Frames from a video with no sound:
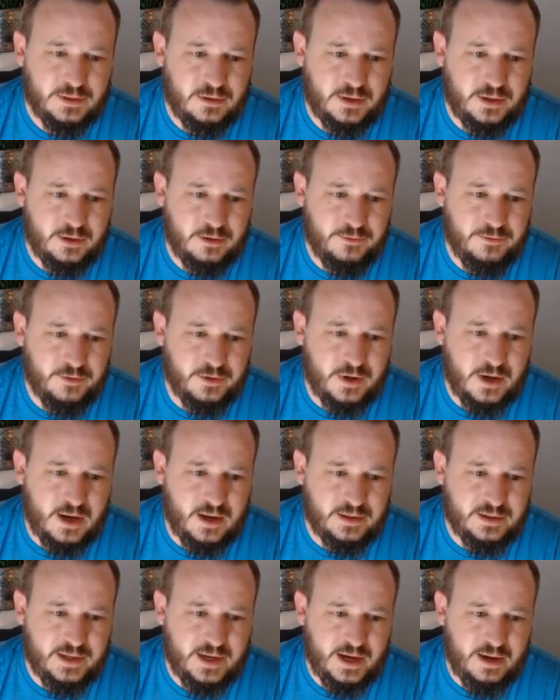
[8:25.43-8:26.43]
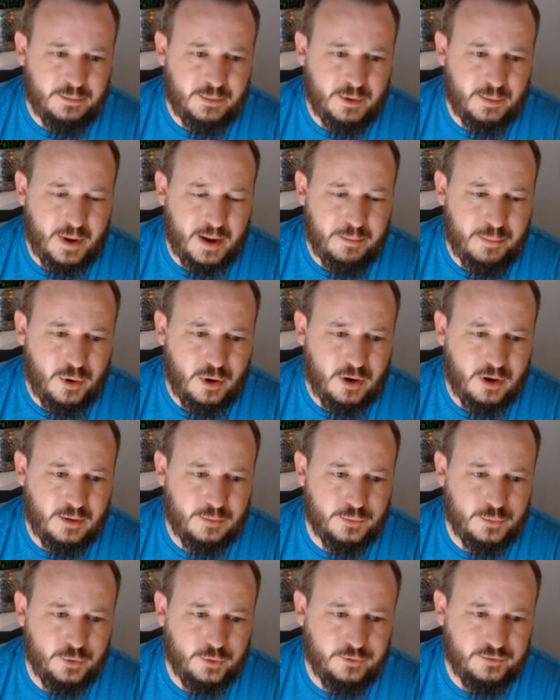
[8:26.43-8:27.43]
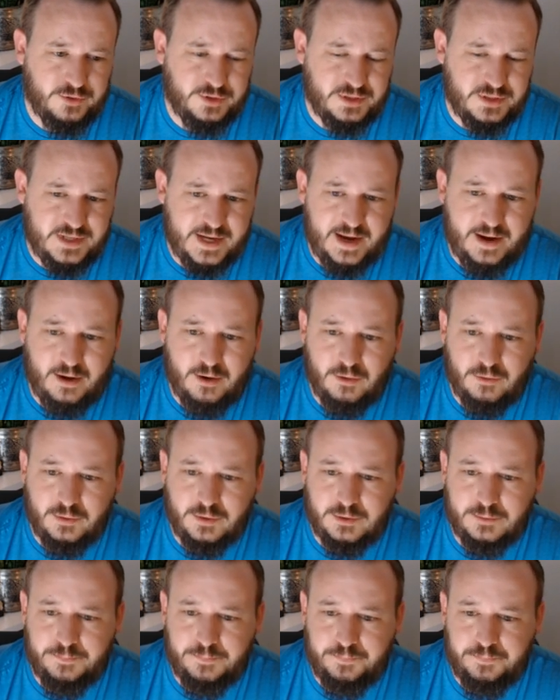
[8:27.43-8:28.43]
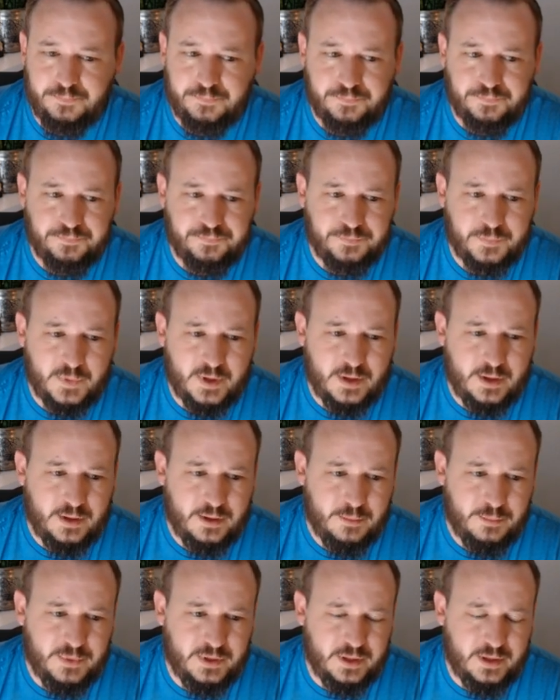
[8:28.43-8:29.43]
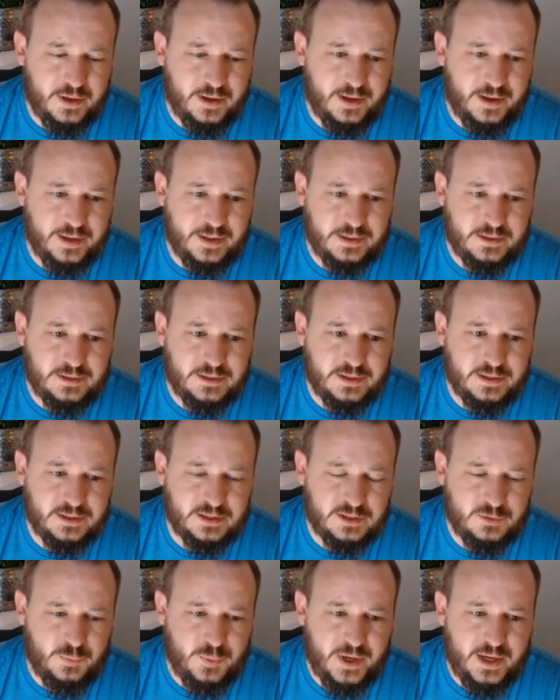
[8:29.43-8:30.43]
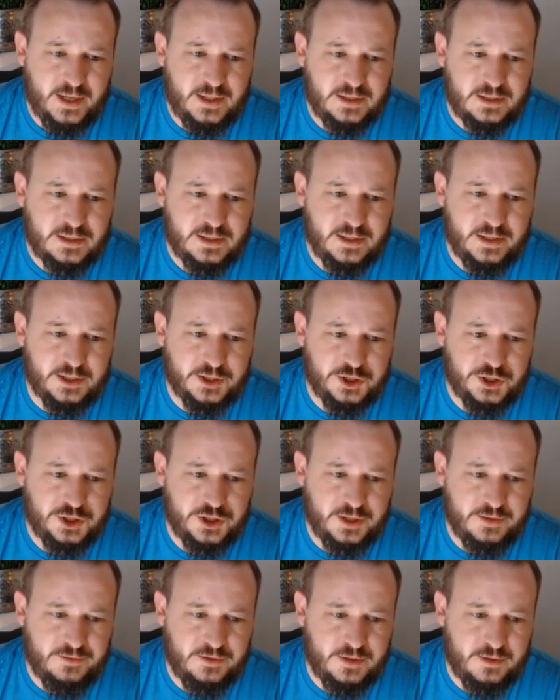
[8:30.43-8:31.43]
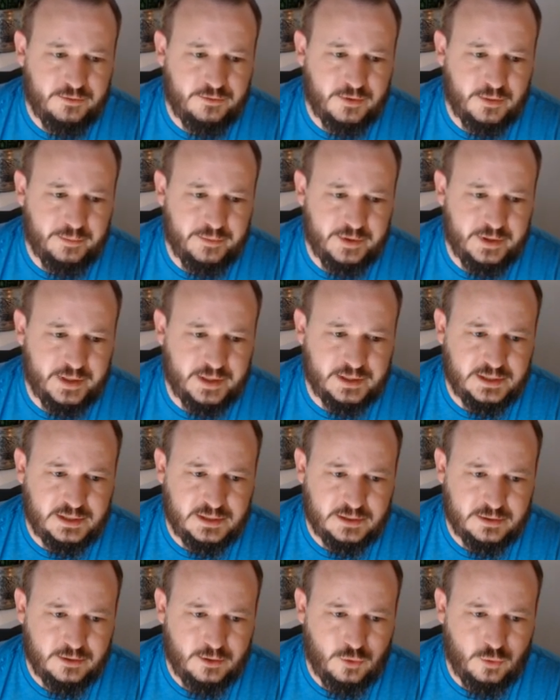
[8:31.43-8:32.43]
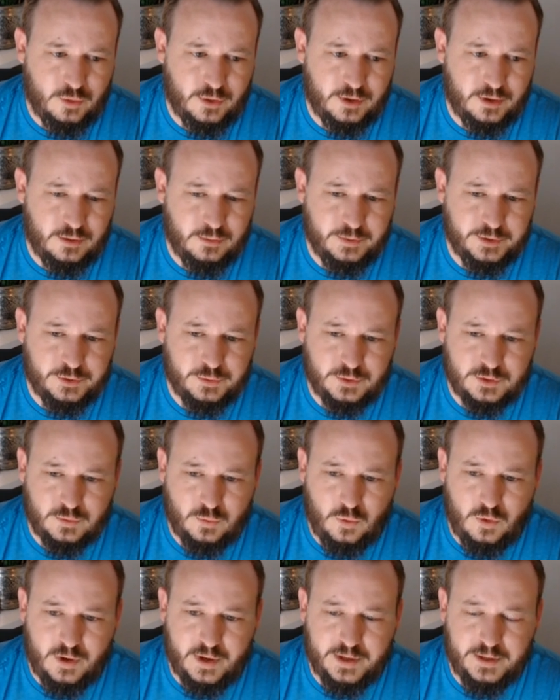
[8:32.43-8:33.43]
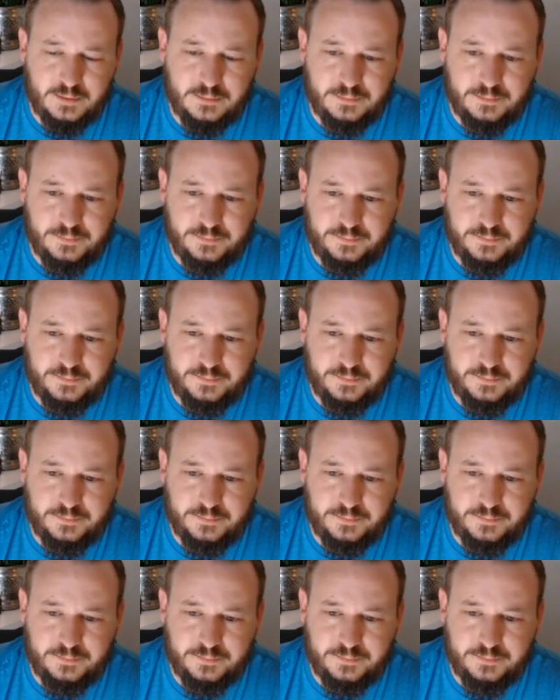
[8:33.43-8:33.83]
I don't know if you caught that, but my part moved down because in space it shifted from this corner, which was one,